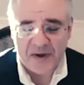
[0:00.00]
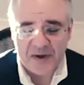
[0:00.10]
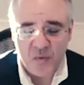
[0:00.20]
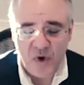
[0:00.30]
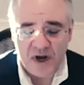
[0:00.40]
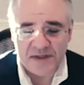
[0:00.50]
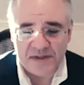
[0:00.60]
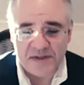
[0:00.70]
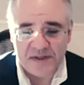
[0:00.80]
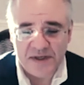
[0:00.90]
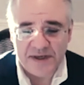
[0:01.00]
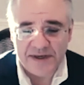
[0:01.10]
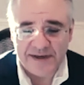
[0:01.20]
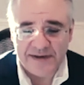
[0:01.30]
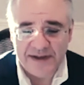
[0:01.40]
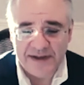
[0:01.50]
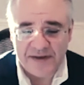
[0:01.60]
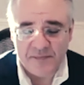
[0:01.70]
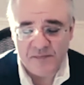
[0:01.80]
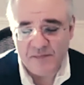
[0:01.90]
was
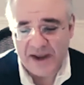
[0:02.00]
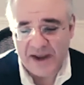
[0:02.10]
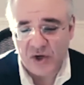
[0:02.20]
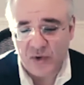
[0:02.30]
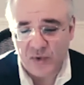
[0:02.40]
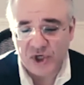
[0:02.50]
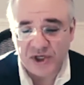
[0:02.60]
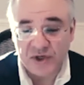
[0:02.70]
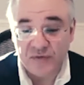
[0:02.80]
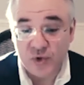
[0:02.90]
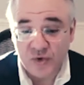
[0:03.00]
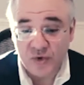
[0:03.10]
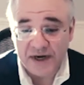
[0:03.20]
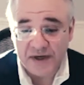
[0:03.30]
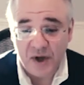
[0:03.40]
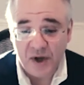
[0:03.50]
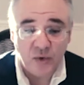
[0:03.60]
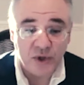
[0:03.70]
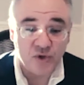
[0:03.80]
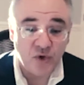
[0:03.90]
bank origination of new credit
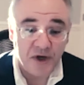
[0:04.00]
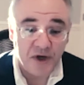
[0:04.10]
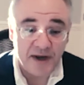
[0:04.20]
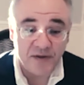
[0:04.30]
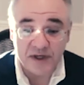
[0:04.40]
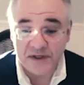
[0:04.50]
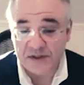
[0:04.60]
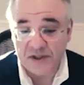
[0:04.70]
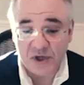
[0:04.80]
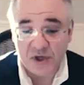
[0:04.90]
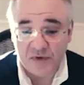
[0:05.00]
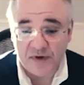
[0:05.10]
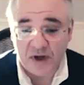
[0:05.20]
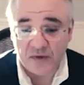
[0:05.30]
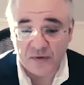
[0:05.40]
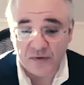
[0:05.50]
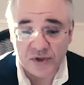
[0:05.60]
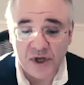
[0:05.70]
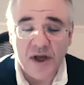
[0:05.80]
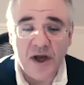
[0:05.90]
or drawdowns on existing
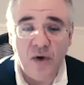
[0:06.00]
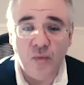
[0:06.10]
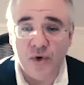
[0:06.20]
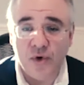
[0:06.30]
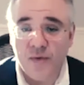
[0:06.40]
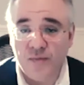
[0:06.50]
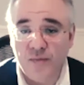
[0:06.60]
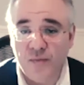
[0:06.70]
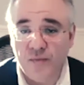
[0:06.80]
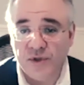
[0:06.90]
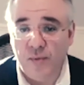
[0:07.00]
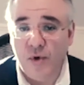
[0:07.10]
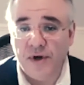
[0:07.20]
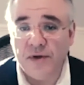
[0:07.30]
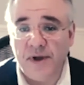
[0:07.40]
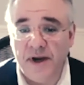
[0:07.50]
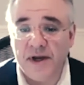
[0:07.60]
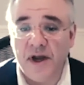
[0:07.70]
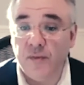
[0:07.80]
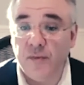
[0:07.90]
revolvers were supported by a
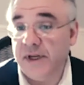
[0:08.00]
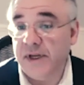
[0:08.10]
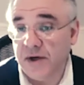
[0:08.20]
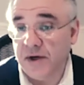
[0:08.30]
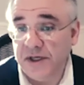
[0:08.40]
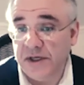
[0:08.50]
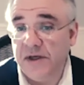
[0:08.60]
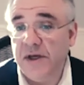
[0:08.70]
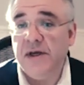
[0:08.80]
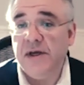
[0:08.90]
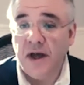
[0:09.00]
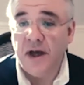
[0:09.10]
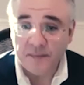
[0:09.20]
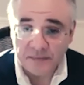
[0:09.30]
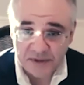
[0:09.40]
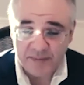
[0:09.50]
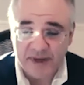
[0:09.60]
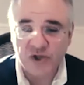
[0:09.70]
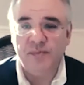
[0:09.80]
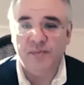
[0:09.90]
government guarantee to
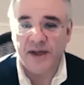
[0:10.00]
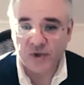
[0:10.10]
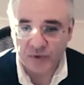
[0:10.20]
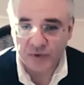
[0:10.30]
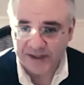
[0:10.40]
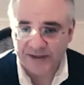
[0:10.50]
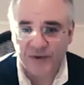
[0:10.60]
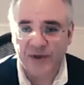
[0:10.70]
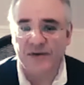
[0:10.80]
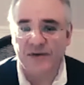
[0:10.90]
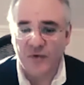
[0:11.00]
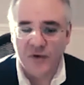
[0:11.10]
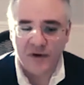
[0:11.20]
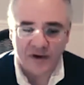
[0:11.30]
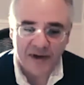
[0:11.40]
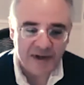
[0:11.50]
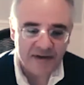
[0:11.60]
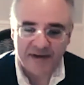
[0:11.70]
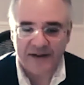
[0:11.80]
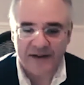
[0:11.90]
make sure banks were not looking for
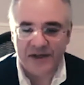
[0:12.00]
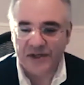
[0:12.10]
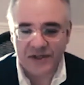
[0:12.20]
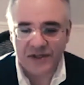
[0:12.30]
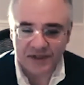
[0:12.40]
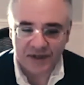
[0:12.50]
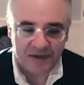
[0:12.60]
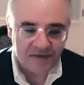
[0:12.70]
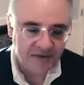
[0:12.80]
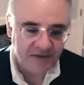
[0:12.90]
violations of